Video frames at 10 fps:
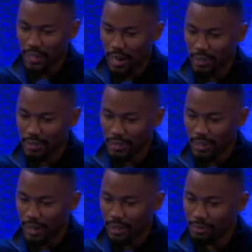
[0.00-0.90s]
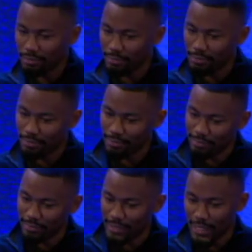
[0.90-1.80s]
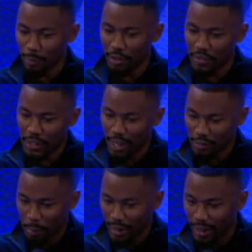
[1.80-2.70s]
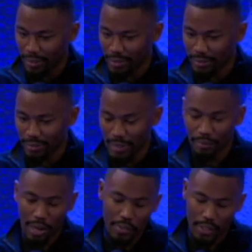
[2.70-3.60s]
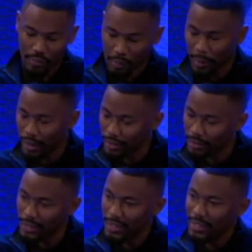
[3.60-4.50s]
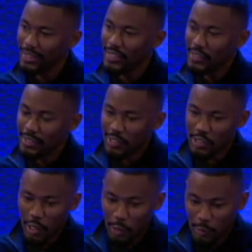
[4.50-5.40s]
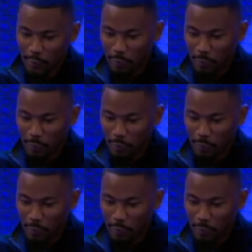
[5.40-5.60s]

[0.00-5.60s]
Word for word: to college, then I somewhat veered off the path. I veered off the path. Okay. So.